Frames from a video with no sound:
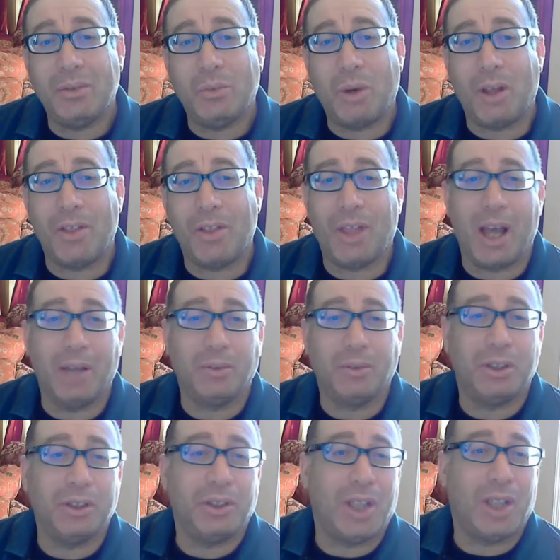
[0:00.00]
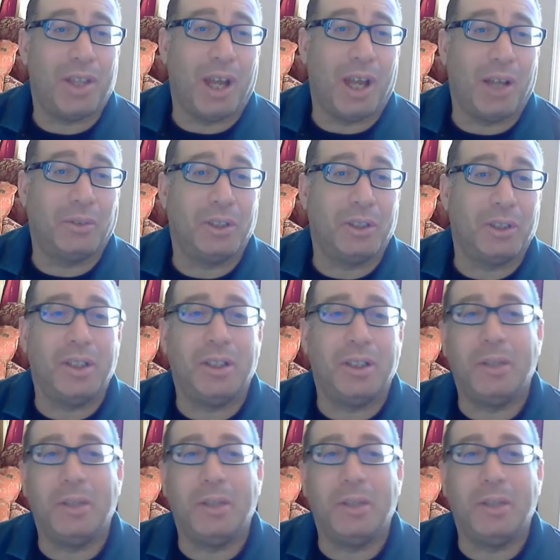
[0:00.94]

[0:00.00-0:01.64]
1,000, 10,000,